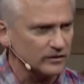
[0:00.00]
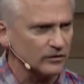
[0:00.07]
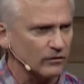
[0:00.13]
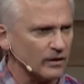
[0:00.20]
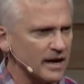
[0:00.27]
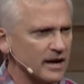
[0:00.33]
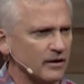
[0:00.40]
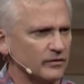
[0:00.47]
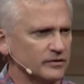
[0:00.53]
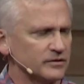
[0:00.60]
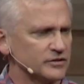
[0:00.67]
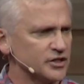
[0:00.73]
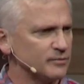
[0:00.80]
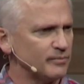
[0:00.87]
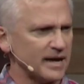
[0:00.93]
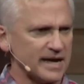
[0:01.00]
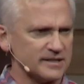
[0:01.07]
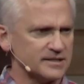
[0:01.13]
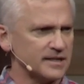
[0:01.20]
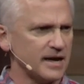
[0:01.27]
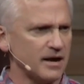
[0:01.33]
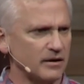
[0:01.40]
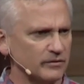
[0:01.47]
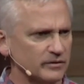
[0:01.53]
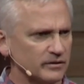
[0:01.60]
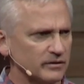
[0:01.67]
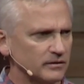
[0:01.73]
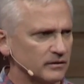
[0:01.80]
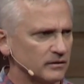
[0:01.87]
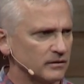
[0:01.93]
the ground. She passed out.
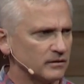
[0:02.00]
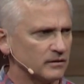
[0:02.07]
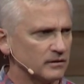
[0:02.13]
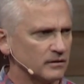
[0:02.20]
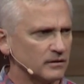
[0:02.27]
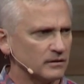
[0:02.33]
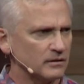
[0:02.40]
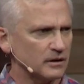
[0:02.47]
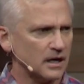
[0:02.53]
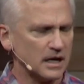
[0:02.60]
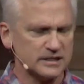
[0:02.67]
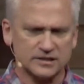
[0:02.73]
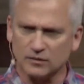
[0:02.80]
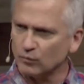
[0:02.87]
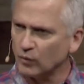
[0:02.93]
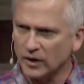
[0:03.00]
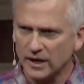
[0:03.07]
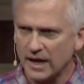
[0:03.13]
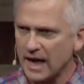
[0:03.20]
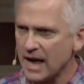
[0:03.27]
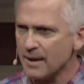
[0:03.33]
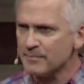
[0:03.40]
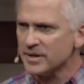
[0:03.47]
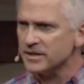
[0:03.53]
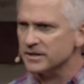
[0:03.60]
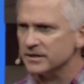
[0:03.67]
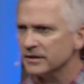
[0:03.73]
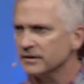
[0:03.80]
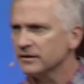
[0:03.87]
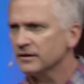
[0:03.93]
I said, What happened?
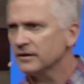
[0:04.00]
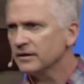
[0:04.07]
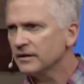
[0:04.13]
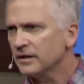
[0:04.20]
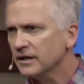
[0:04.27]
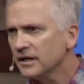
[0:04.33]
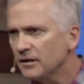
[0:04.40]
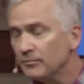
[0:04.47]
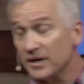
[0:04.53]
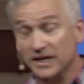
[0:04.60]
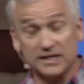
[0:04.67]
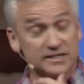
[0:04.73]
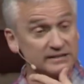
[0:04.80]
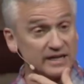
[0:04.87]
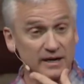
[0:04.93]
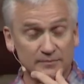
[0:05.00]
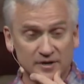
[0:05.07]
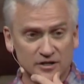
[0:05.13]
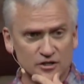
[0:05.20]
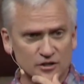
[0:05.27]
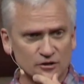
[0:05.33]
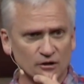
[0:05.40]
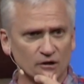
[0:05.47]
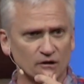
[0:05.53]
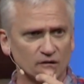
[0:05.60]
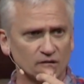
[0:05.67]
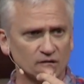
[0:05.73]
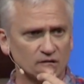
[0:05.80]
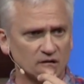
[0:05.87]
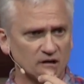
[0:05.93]
And Becky said, I'm not sure.
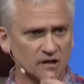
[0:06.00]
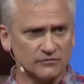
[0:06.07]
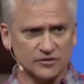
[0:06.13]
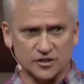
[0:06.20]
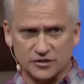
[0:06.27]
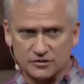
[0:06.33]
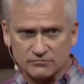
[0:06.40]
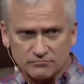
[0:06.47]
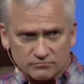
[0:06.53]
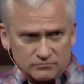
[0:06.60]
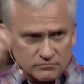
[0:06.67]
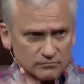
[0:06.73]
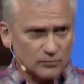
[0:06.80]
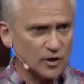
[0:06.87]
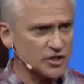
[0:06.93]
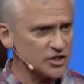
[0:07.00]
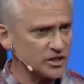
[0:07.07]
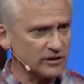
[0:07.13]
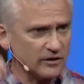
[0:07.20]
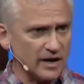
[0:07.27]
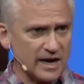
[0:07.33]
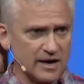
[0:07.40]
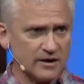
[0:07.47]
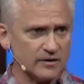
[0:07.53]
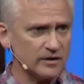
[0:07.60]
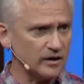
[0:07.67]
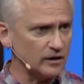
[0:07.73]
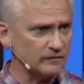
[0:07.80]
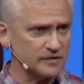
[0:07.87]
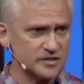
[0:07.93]
I'm uh, just brushing her hair,
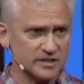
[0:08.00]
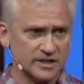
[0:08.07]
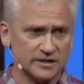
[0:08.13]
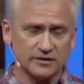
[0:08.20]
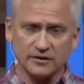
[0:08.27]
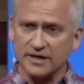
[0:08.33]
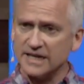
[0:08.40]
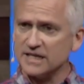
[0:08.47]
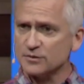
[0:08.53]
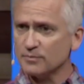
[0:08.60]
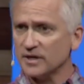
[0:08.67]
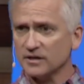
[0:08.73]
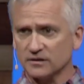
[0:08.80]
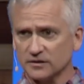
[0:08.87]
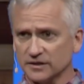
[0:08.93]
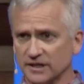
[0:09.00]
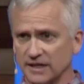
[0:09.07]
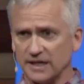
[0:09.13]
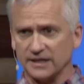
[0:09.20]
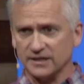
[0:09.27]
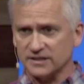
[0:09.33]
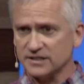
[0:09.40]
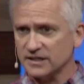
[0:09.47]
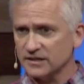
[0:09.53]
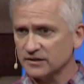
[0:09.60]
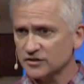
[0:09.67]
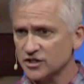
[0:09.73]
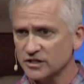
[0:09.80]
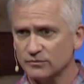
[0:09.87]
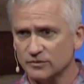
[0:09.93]
and all of a sudden her knees buckled, and I could tell
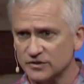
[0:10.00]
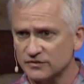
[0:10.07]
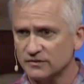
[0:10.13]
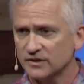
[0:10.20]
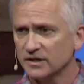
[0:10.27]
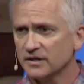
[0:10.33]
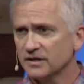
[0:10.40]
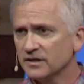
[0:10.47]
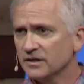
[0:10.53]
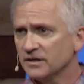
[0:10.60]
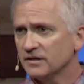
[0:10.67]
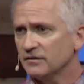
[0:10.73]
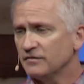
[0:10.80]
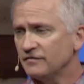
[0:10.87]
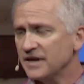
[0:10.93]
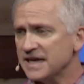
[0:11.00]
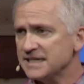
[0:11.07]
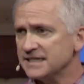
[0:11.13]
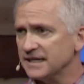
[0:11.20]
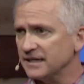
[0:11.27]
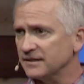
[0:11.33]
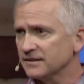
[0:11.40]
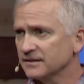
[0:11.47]
she was fainting.